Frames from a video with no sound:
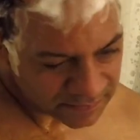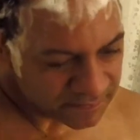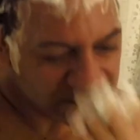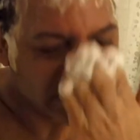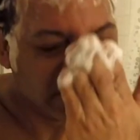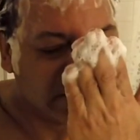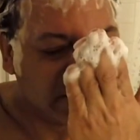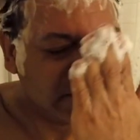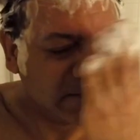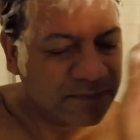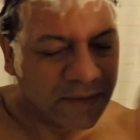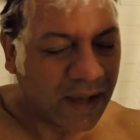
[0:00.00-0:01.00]
and you also
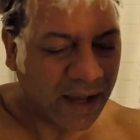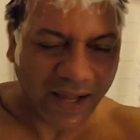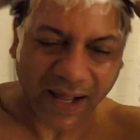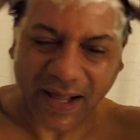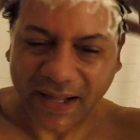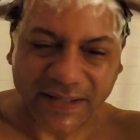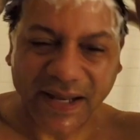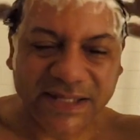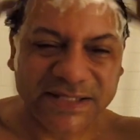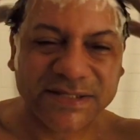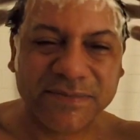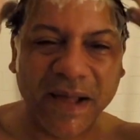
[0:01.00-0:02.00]
don't need to use much of
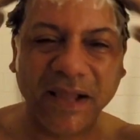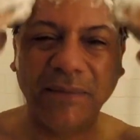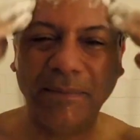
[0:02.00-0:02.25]
it to get it